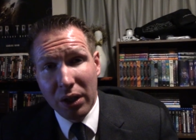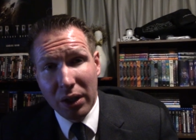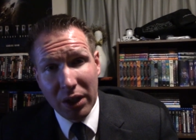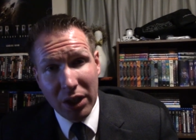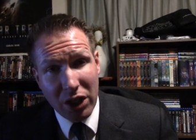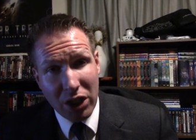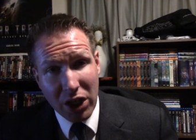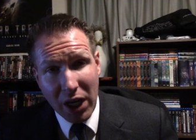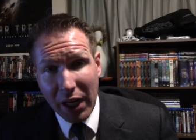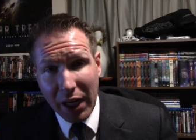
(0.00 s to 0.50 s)

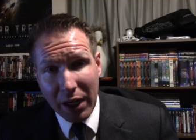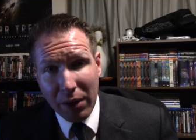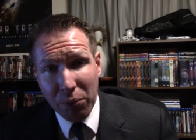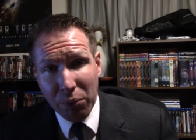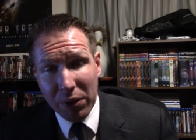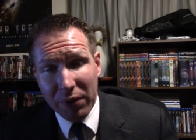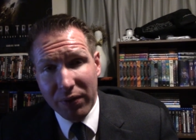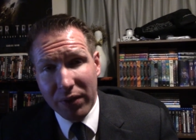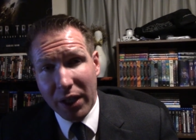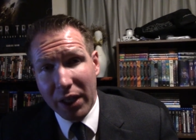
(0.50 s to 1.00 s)
The Shining
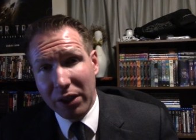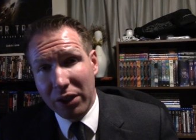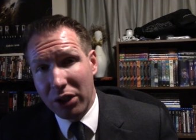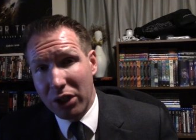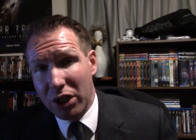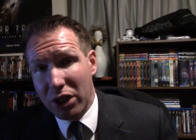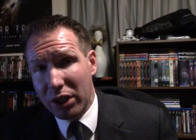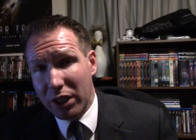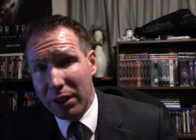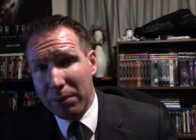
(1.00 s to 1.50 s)
with Doctor
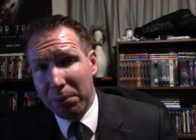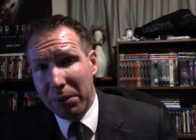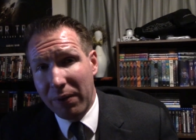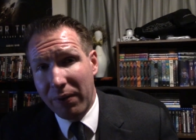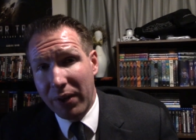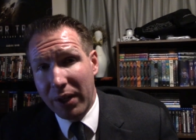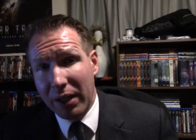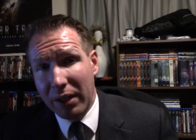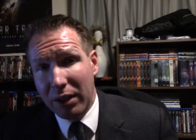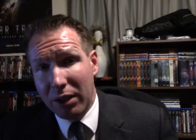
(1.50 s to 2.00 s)
Sleep
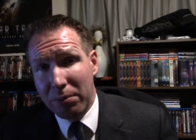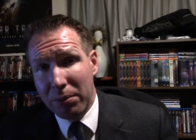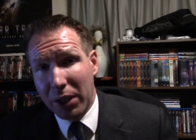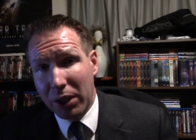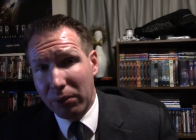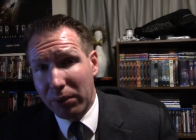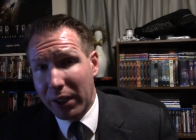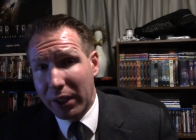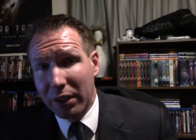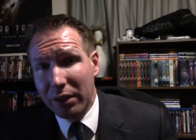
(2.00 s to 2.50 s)
with Ewan
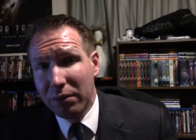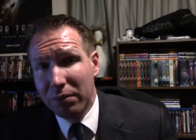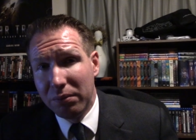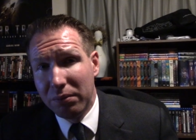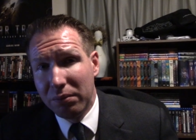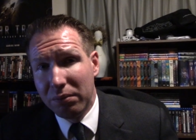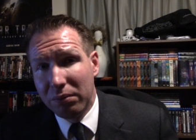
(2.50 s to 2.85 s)
McGregor,